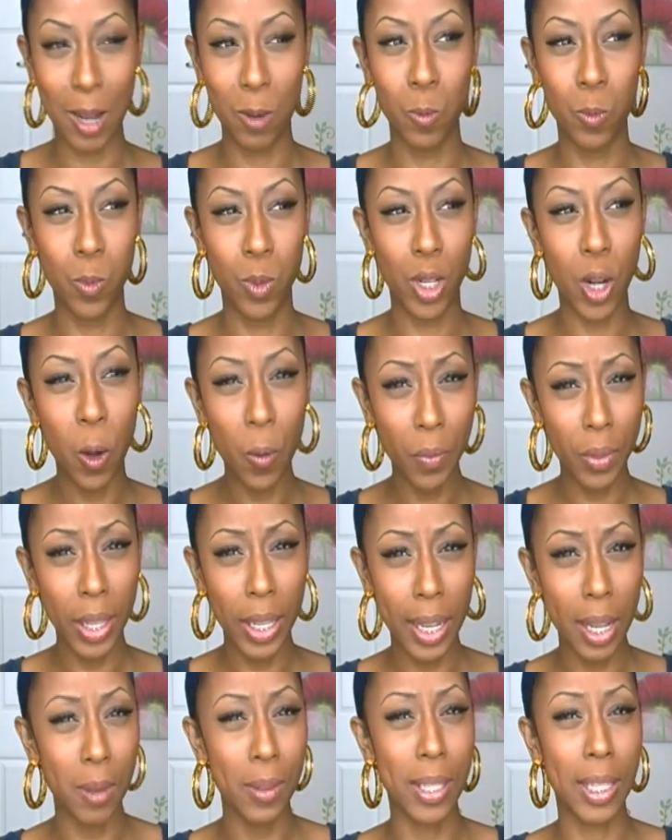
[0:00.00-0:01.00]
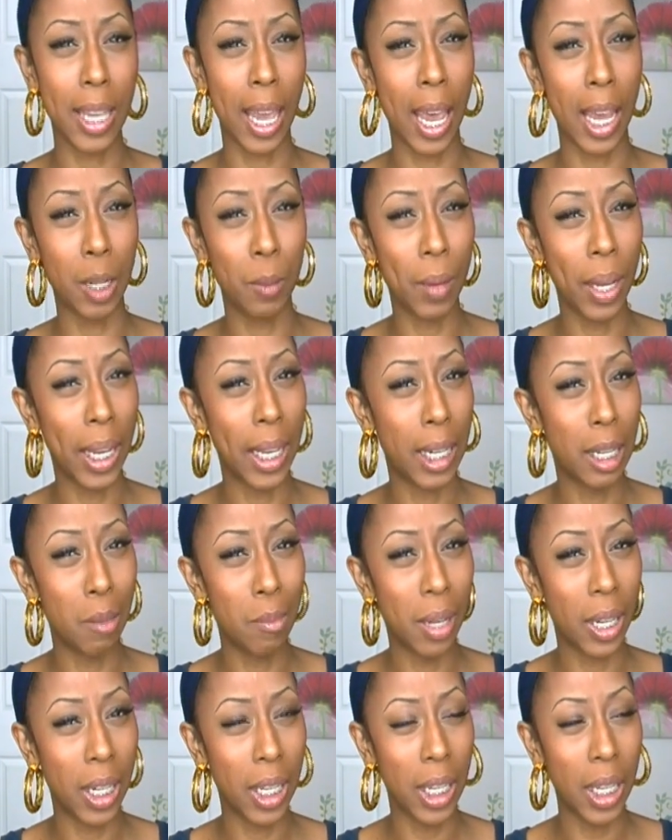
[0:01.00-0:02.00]
I don't think I was tagged by
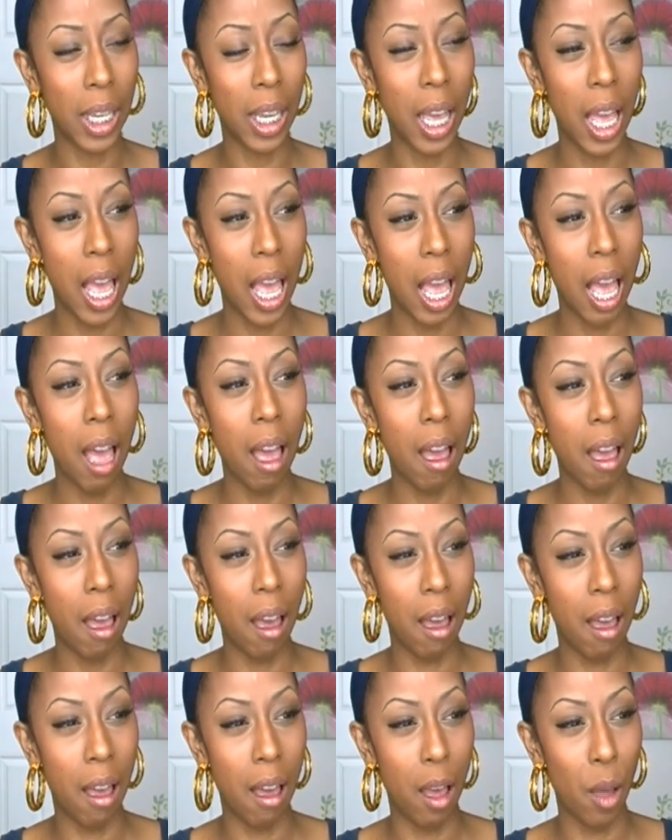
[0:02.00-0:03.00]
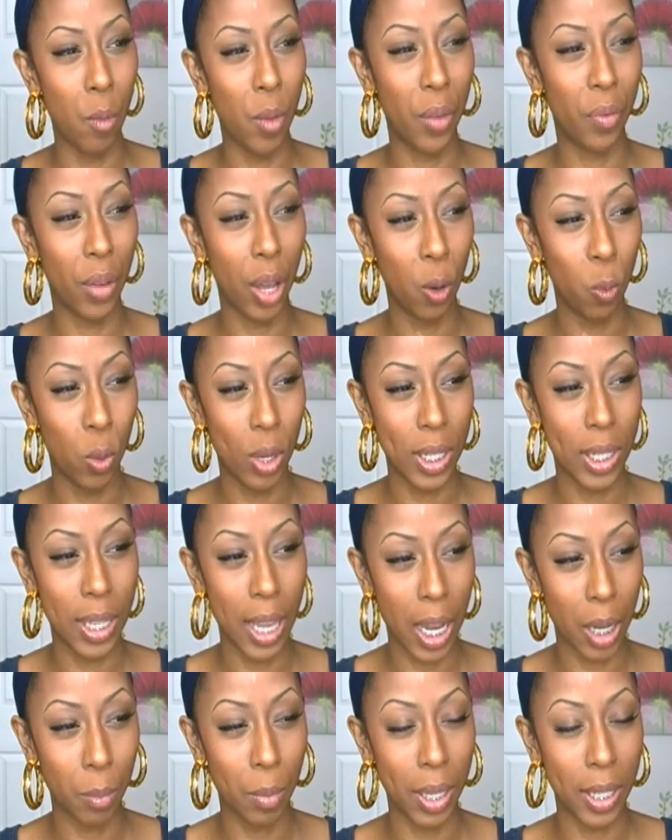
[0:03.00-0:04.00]
anybody. Um, if I was
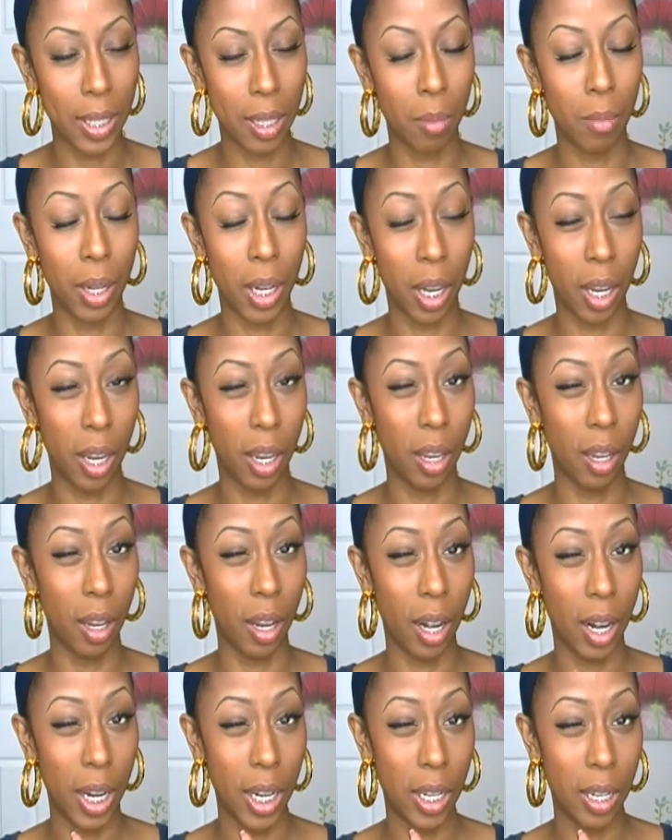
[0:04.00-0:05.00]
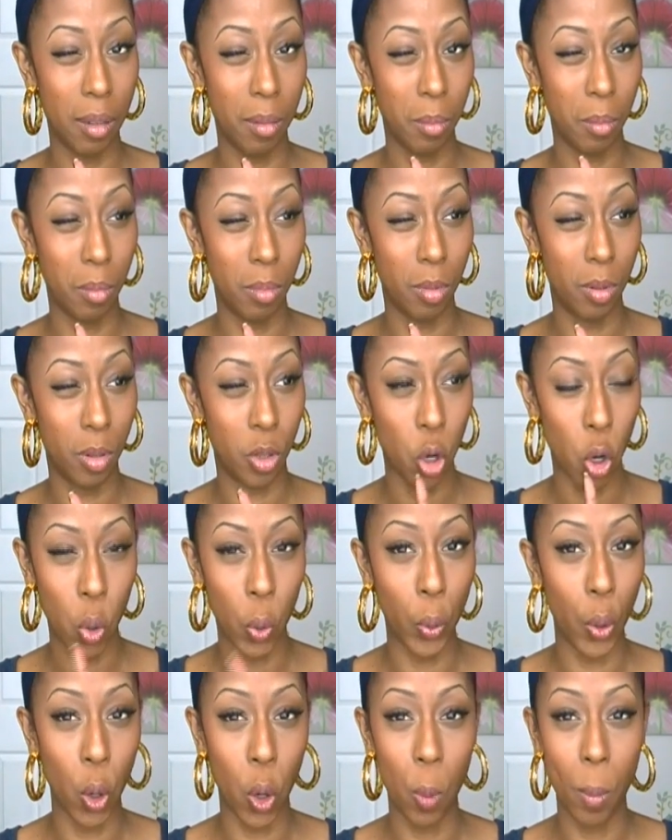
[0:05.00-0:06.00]
tagged by somebody I
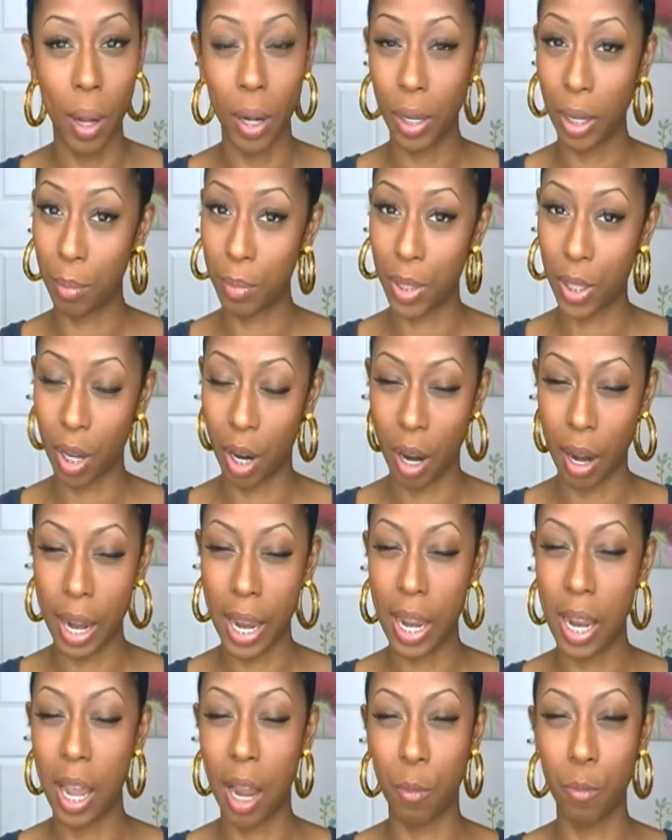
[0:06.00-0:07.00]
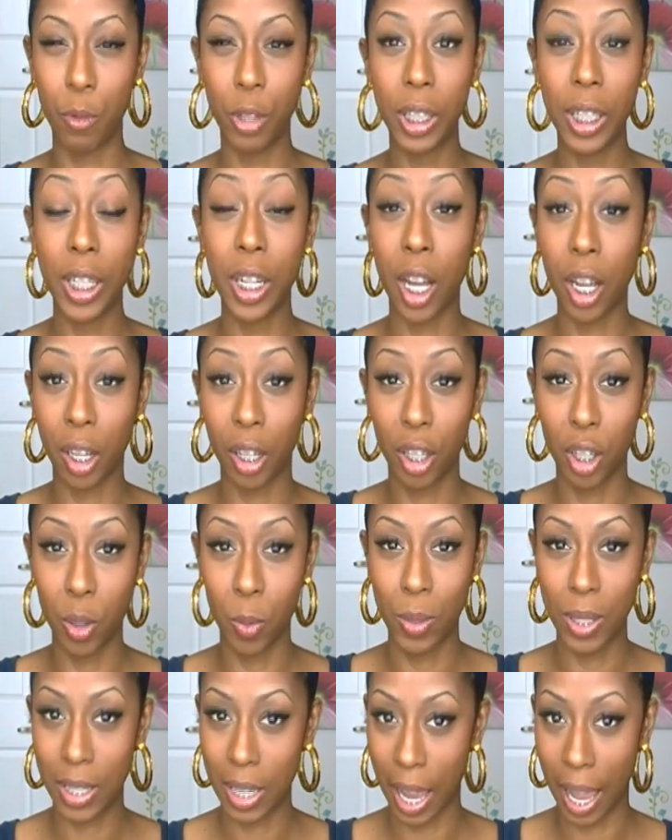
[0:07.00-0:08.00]
don't know about it, I'm sorry. I'm really not
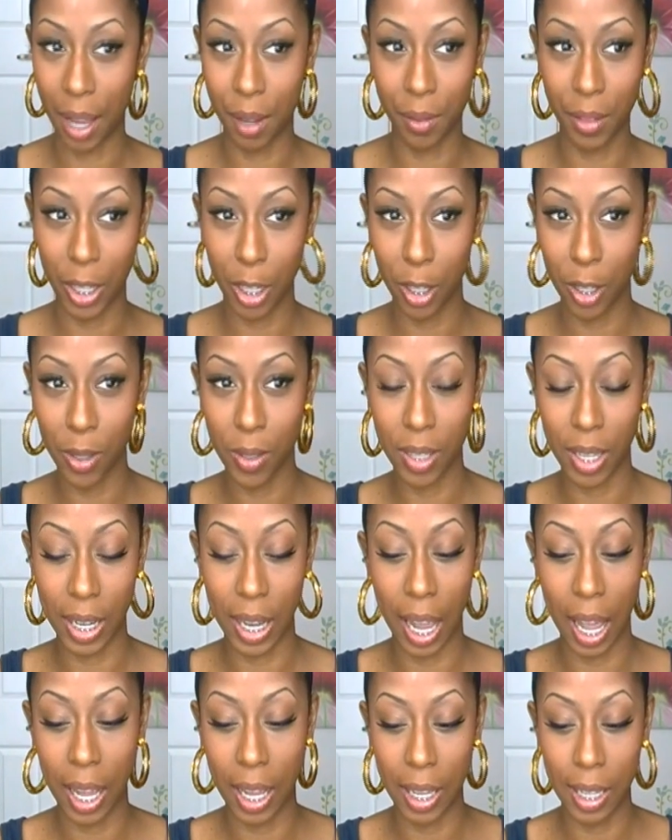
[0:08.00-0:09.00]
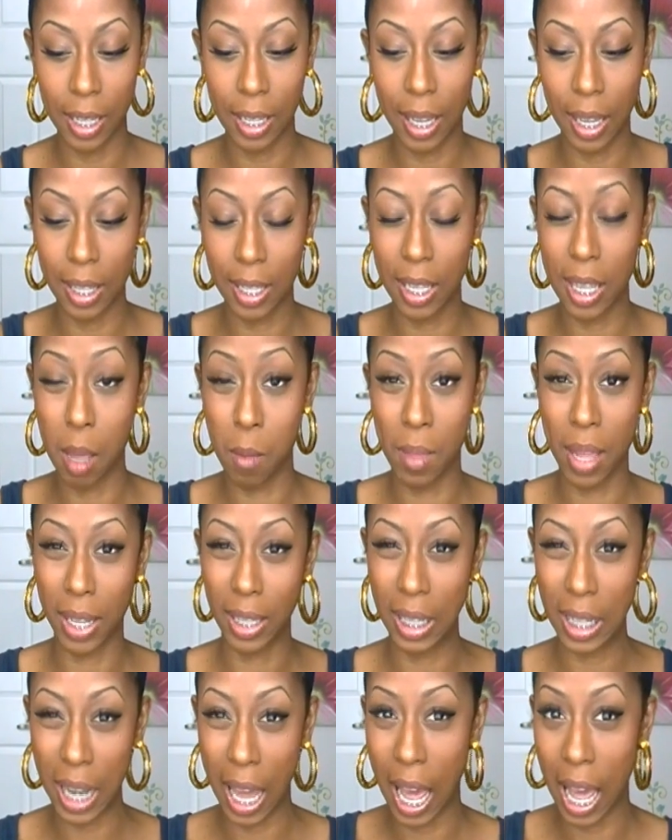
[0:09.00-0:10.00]
good with tag videos. Like I get to them
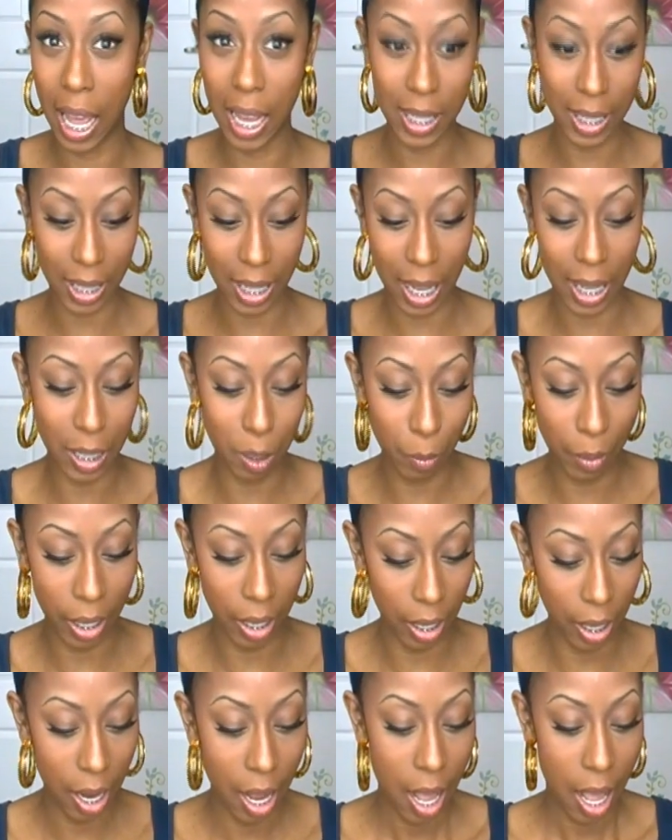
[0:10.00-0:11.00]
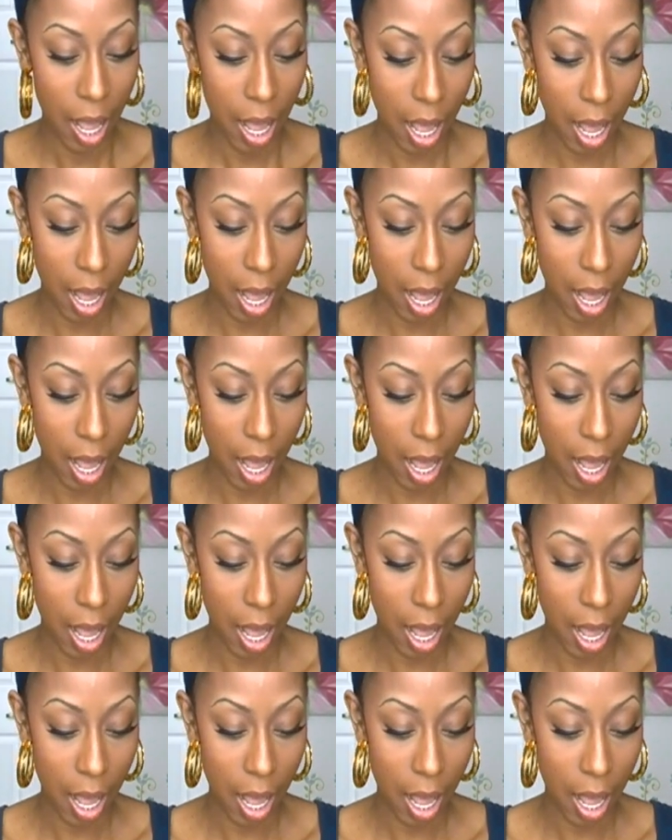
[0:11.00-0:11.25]
like last, last minute.